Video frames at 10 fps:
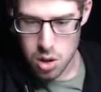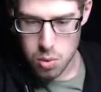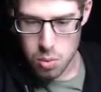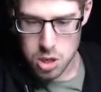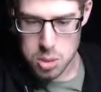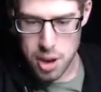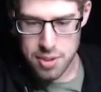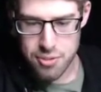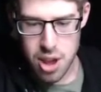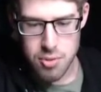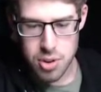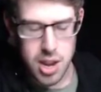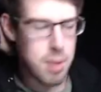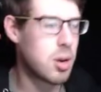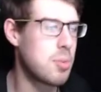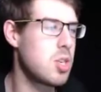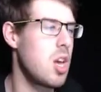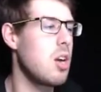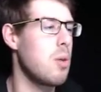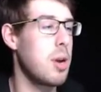What's my favorite game when I was
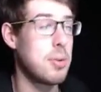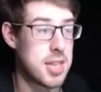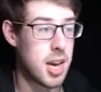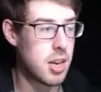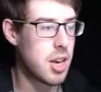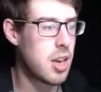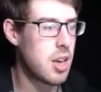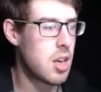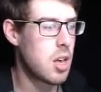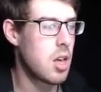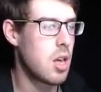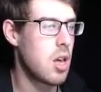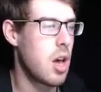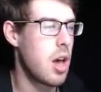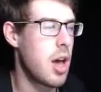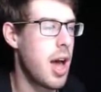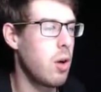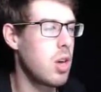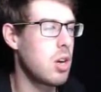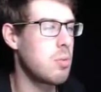younger? When I was younger? How
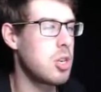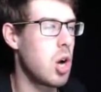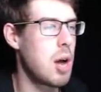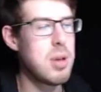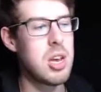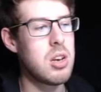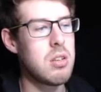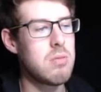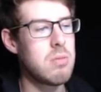young are we talking? I mean,